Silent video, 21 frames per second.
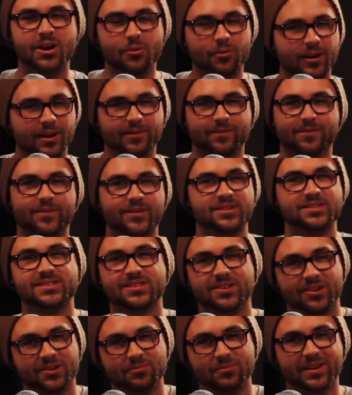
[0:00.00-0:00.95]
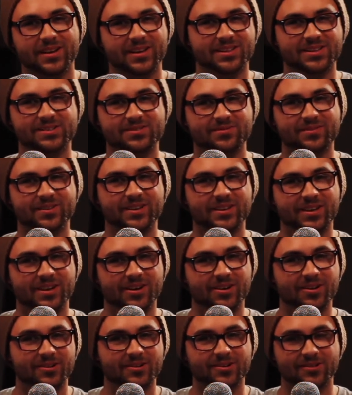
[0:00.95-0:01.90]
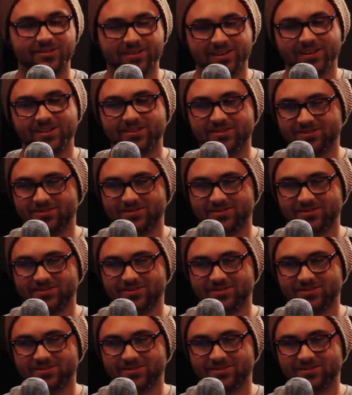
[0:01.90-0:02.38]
When I first started making this video, or like